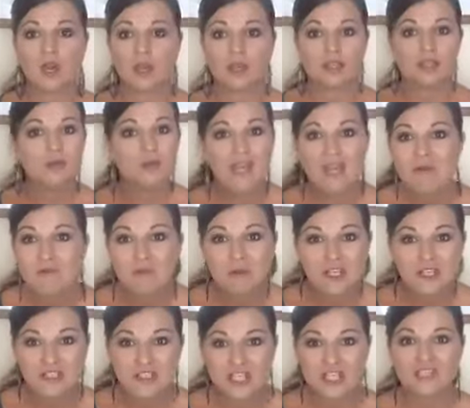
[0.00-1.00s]
You can
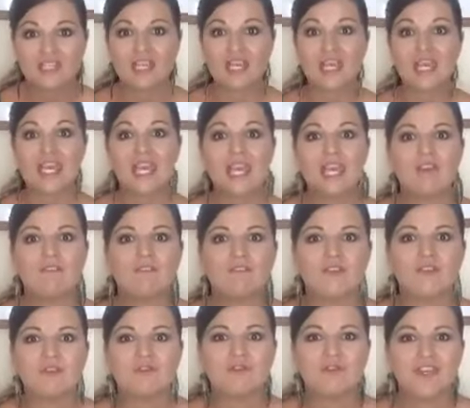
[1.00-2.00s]
watch it if
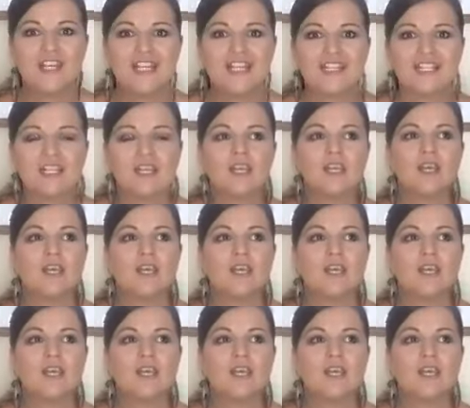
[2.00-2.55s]
you feel,